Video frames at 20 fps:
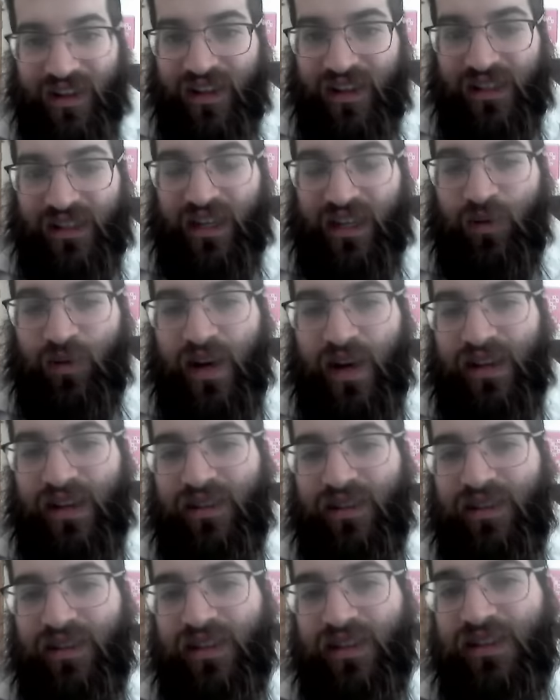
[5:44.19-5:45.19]
So he went
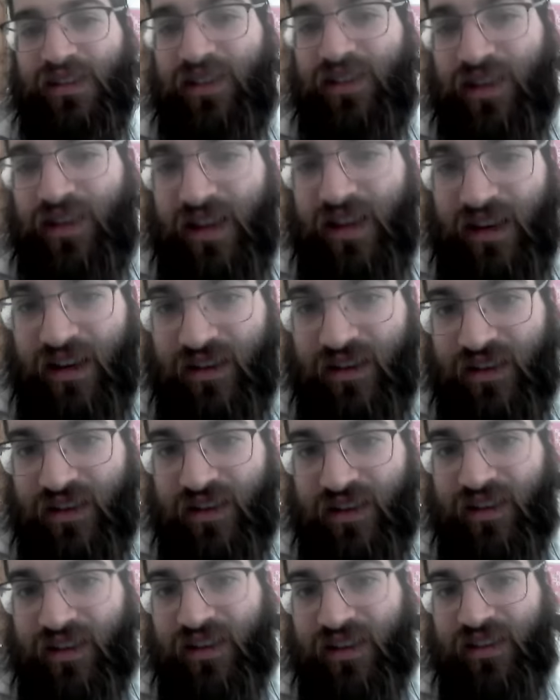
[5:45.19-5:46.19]
into the sukkah
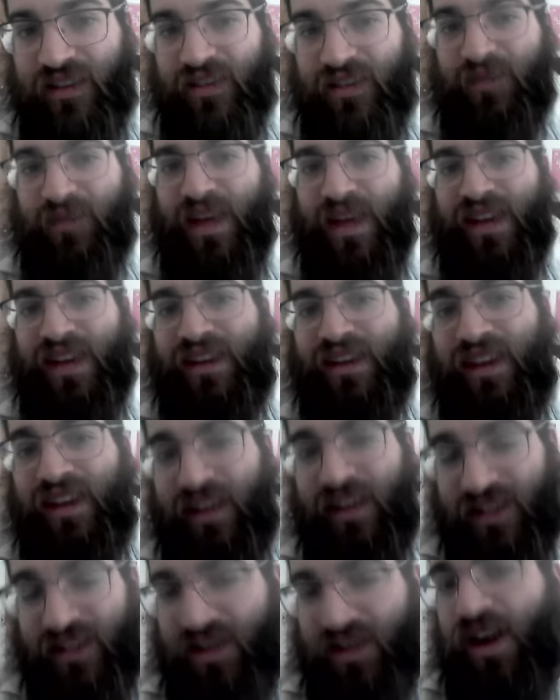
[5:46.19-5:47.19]
to make a
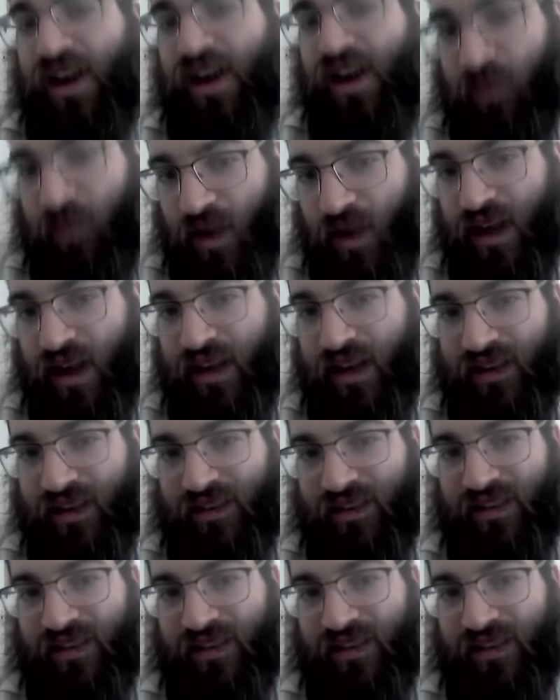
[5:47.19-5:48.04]
Kiddush on wine.